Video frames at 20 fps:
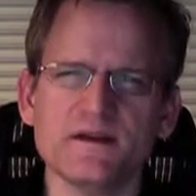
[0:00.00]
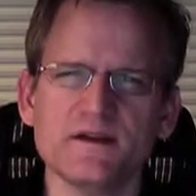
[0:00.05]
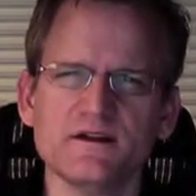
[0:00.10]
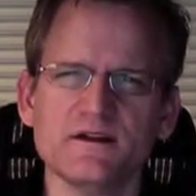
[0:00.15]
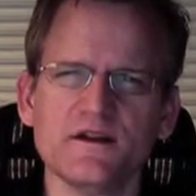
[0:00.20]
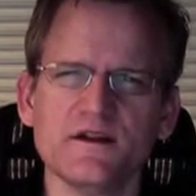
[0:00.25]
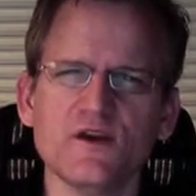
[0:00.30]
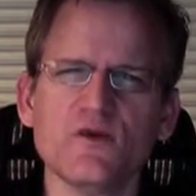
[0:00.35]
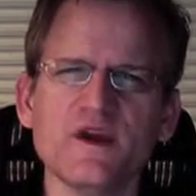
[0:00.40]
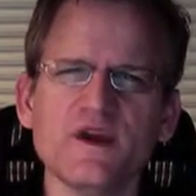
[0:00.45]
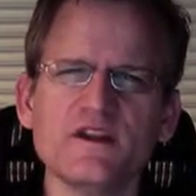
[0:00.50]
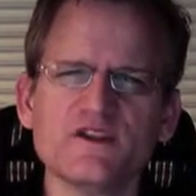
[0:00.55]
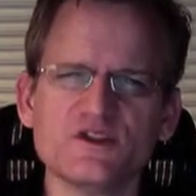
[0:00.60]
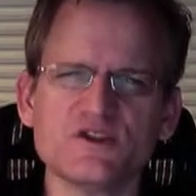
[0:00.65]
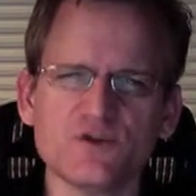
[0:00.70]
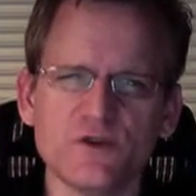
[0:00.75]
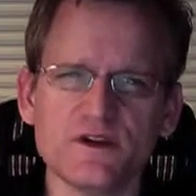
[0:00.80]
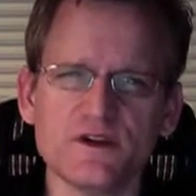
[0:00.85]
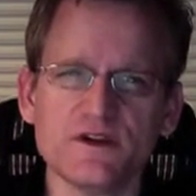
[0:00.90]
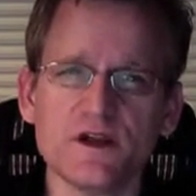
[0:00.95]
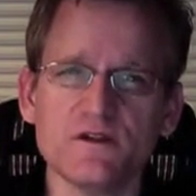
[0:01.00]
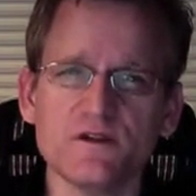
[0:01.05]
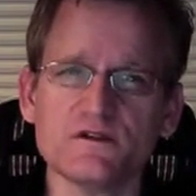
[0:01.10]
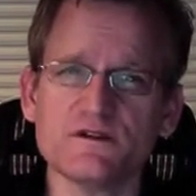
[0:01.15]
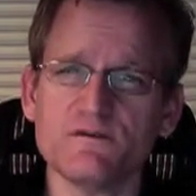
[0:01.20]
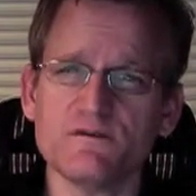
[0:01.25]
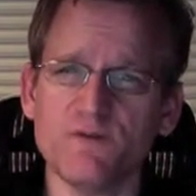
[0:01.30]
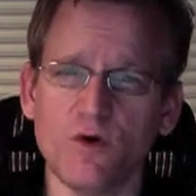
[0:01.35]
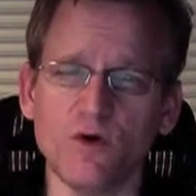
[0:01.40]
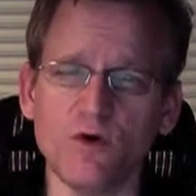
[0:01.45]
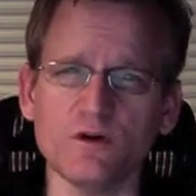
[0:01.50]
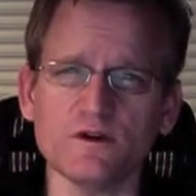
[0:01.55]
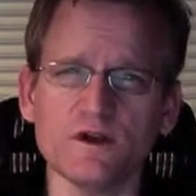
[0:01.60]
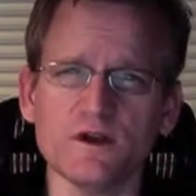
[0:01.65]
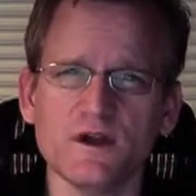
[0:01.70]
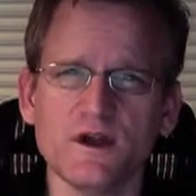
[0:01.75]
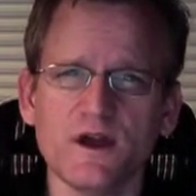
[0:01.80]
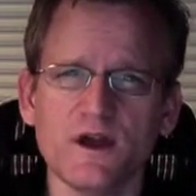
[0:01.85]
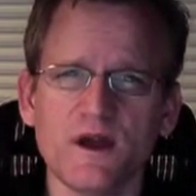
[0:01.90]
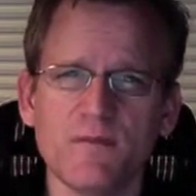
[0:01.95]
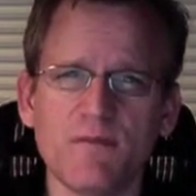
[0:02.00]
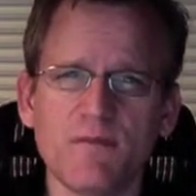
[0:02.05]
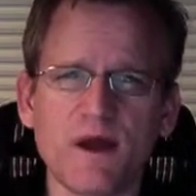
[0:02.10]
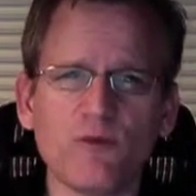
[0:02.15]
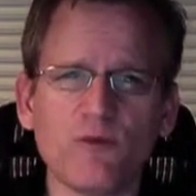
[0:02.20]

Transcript: to the great storytellers of old by